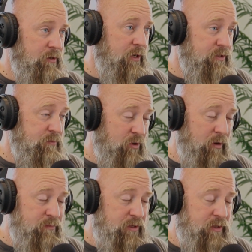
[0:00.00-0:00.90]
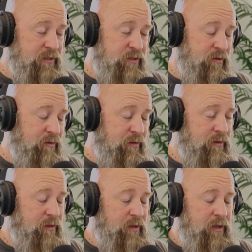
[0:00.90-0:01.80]
causing problems on this earth.
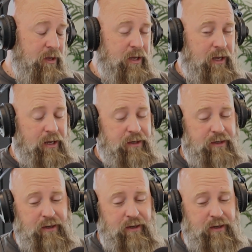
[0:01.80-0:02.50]
And